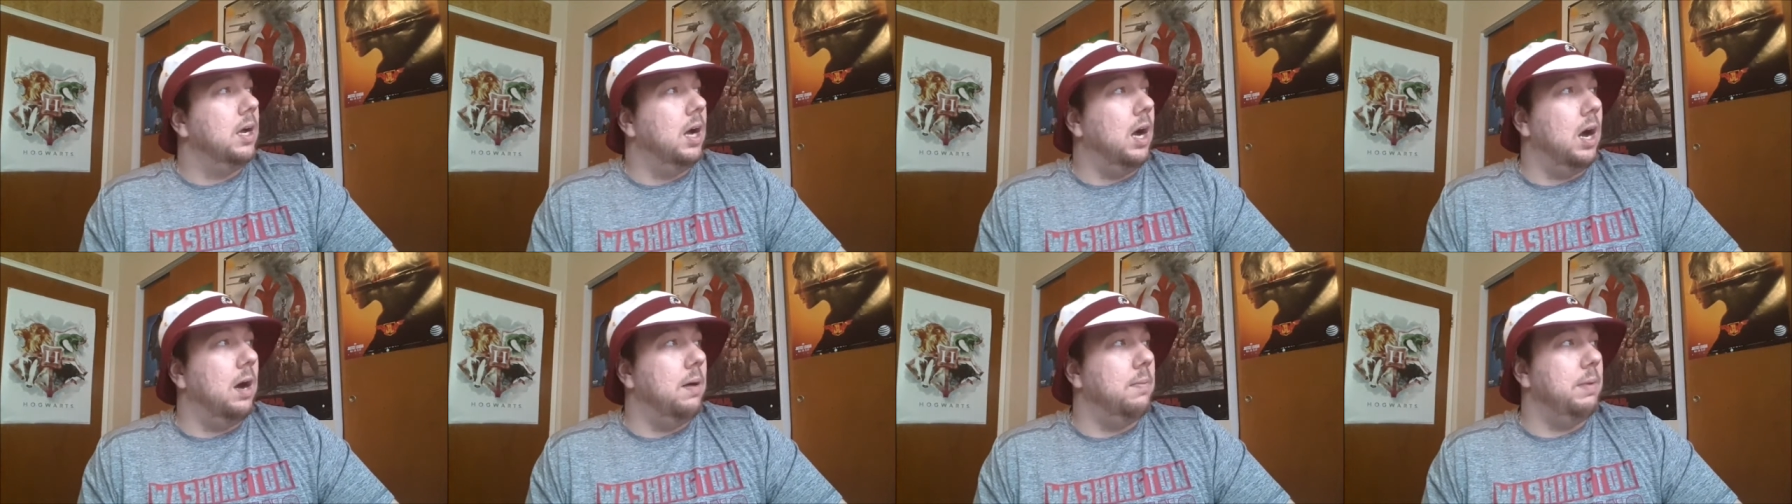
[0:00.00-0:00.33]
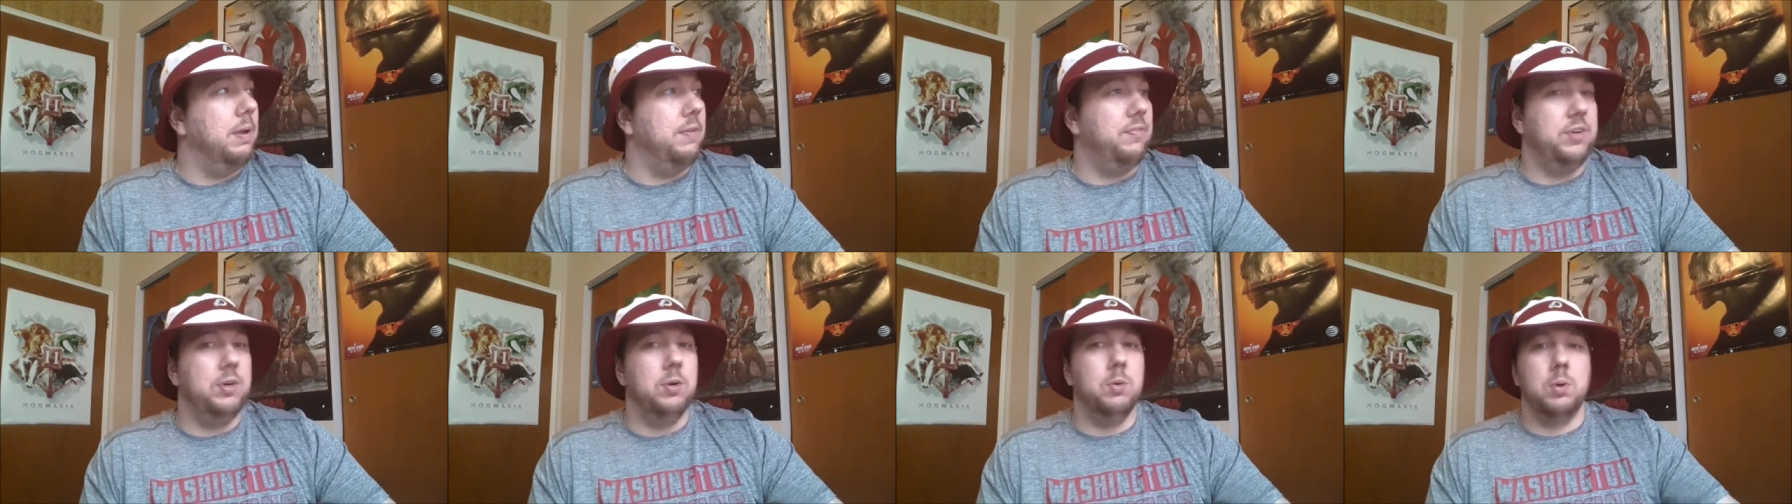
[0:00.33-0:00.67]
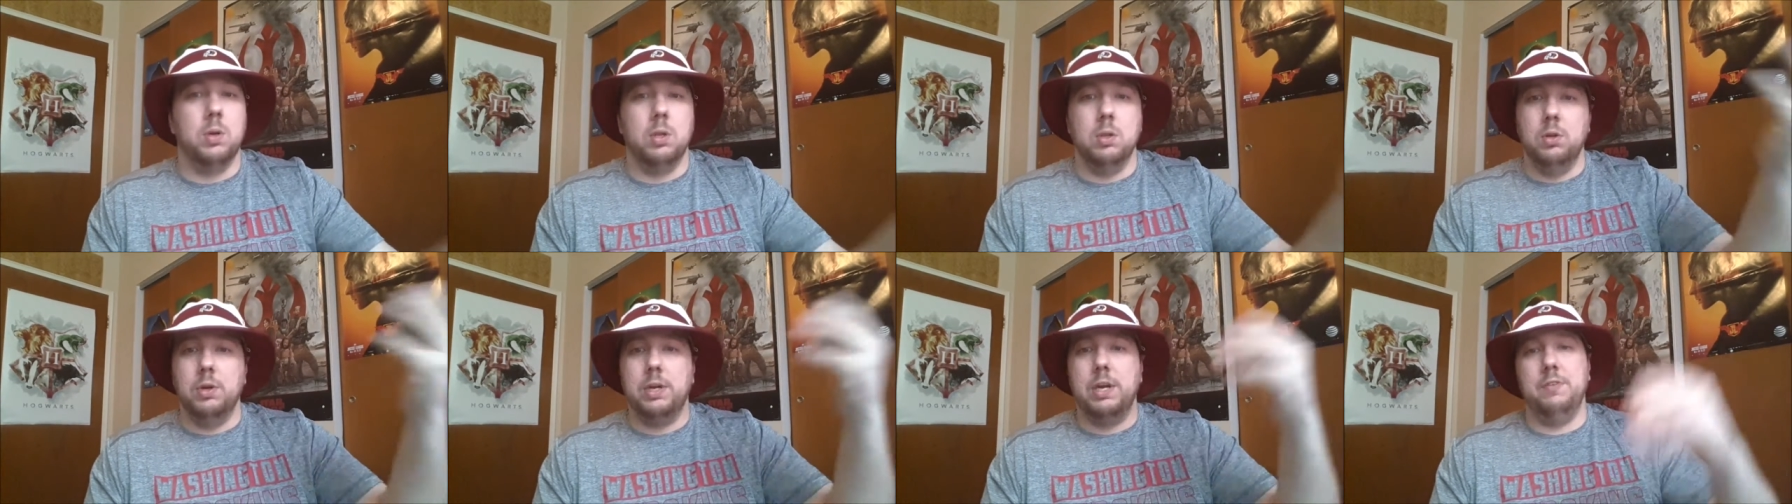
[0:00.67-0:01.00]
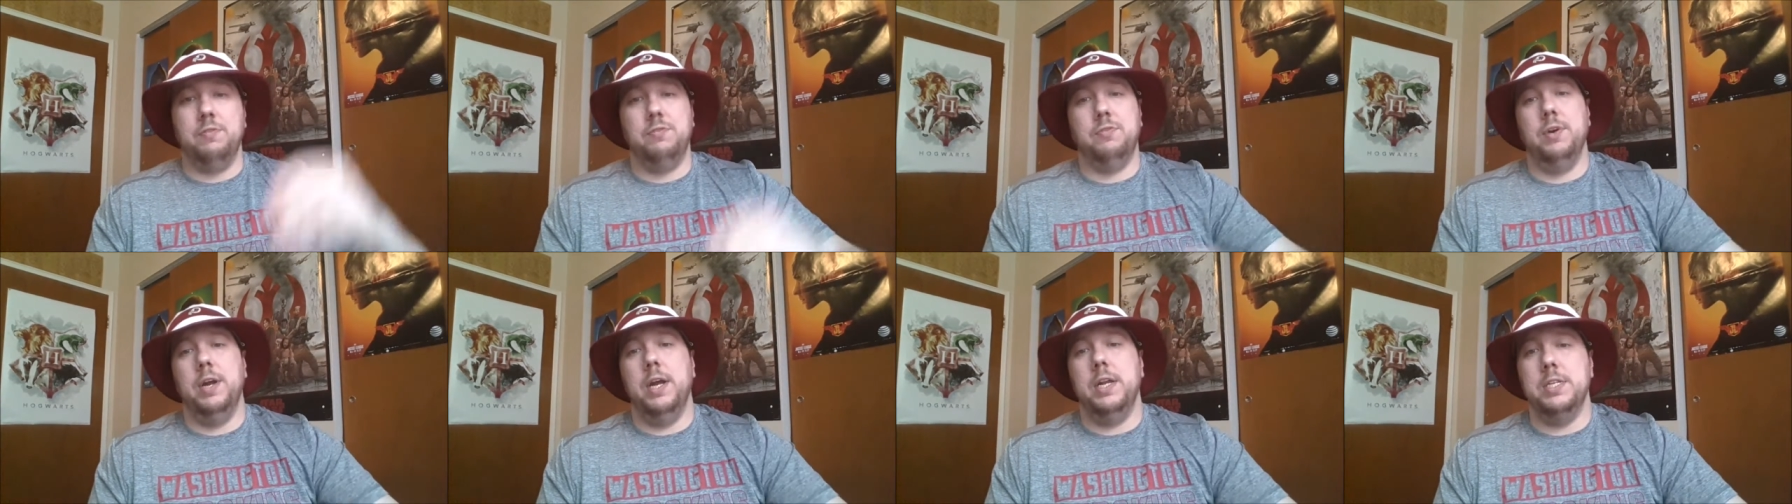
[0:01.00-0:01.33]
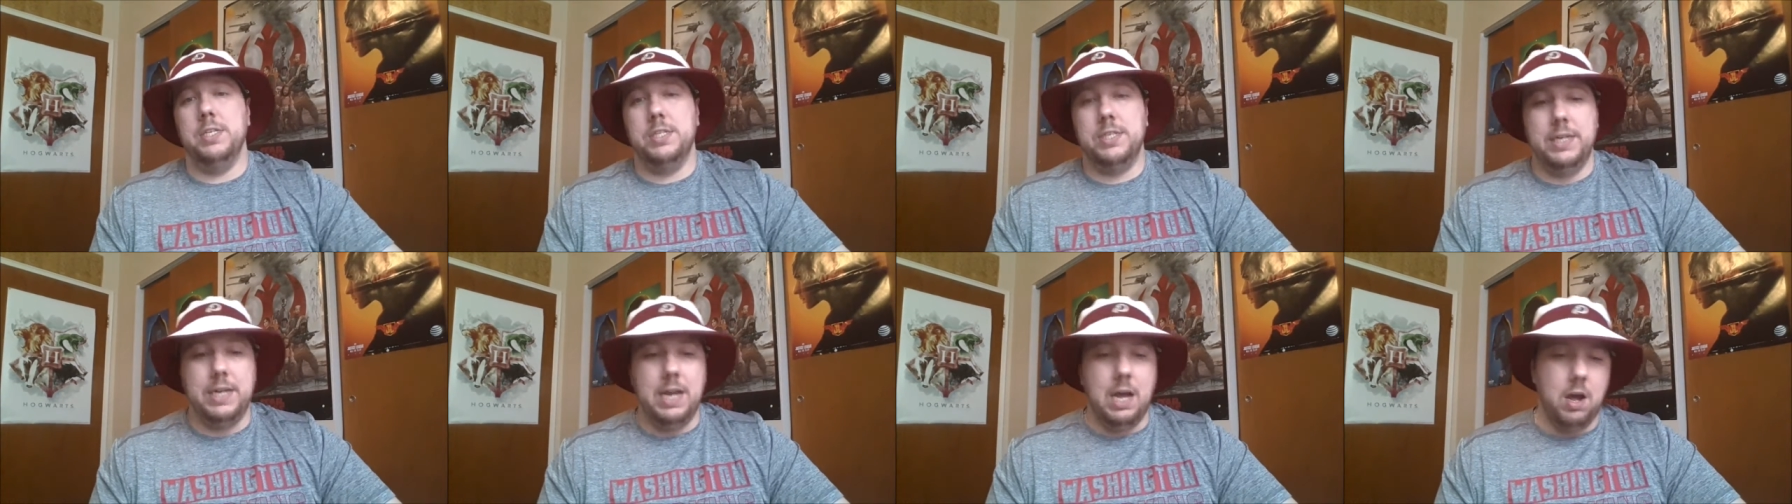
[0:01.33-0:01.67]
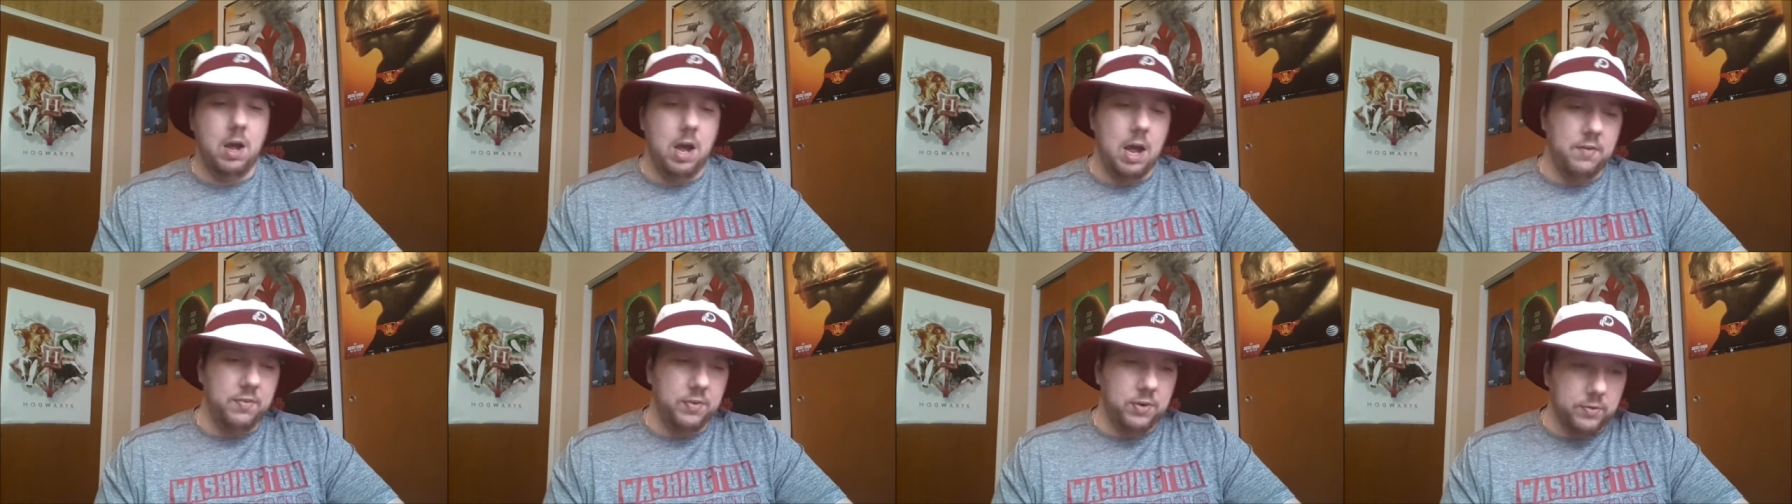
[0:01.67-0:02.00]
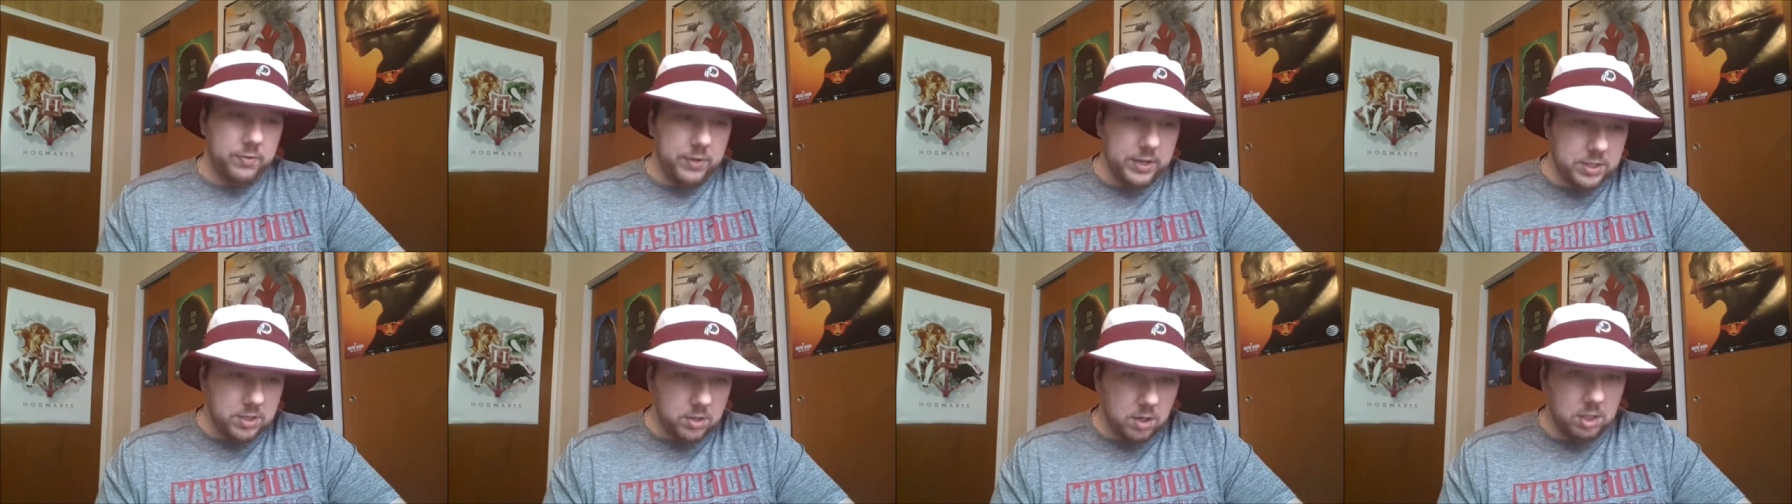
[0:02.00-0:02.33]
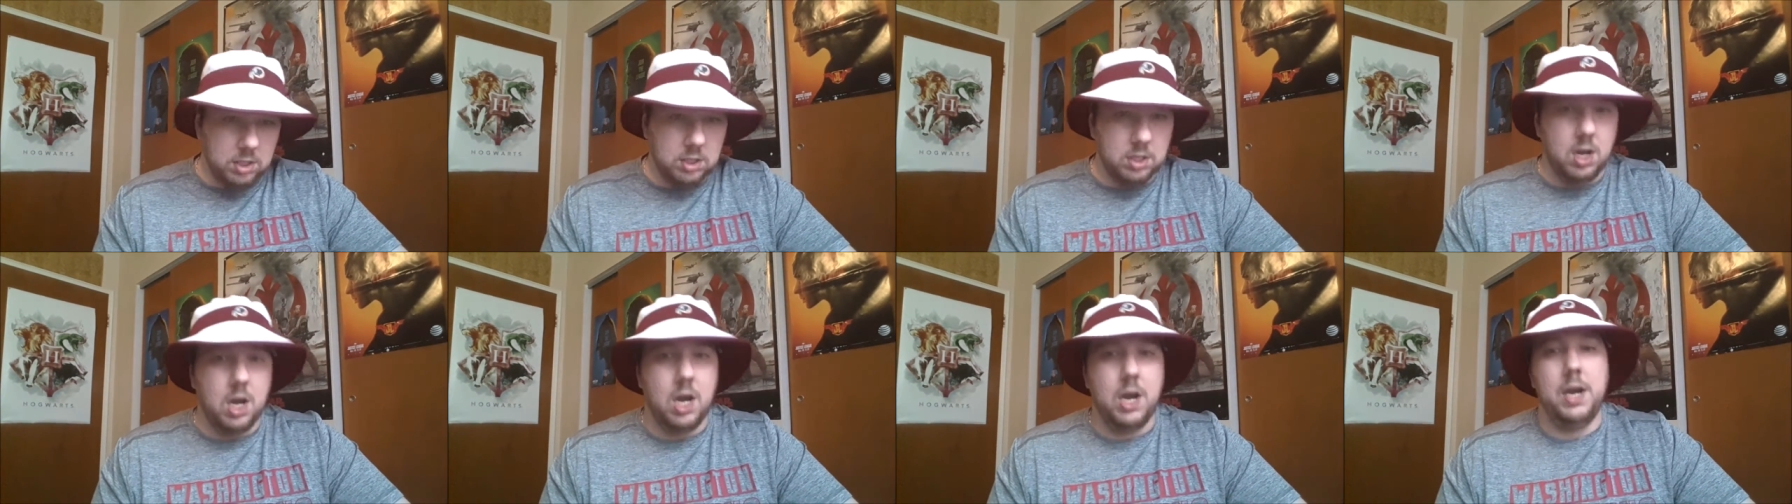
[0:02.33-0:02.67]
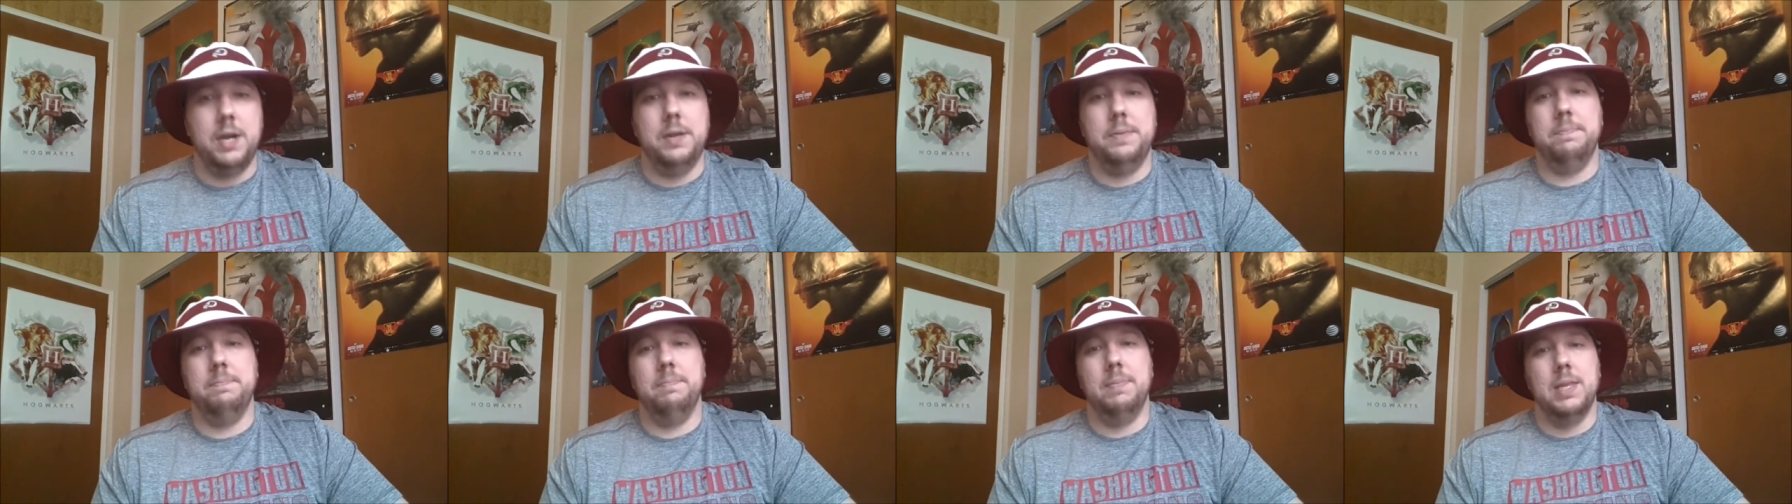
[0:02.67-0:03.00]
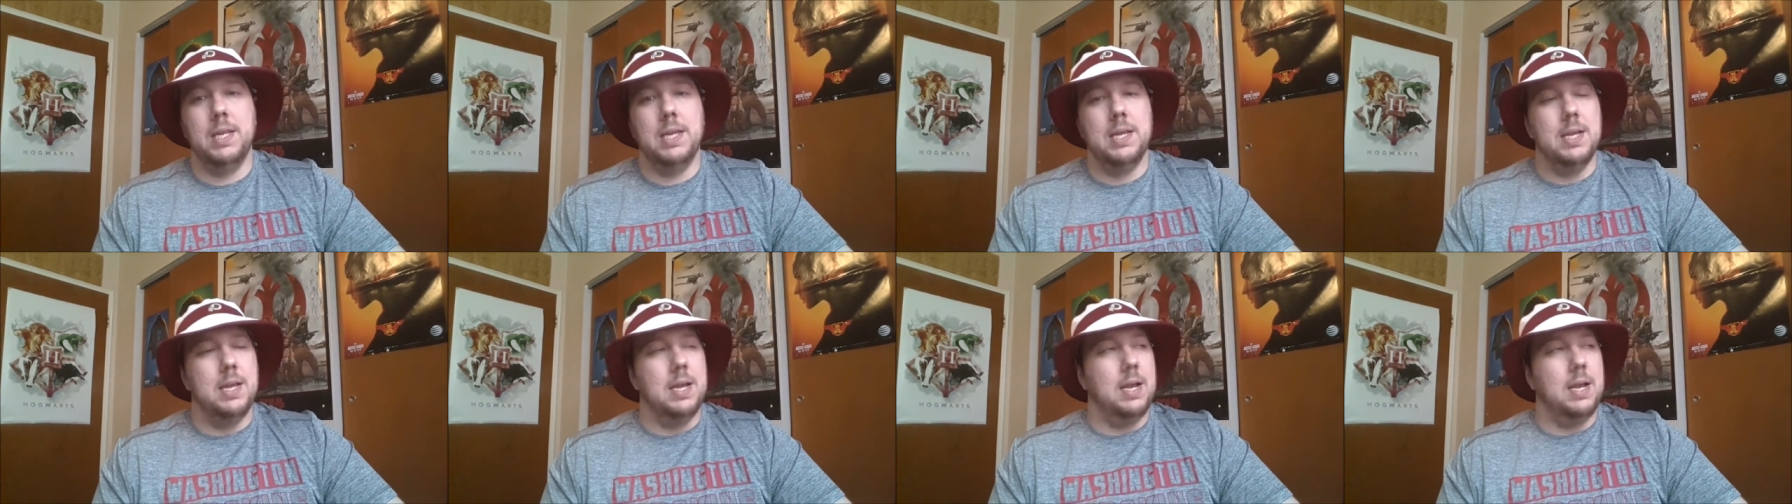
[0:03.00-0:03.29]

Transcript: If you were to look at free agency, now I've heard this online.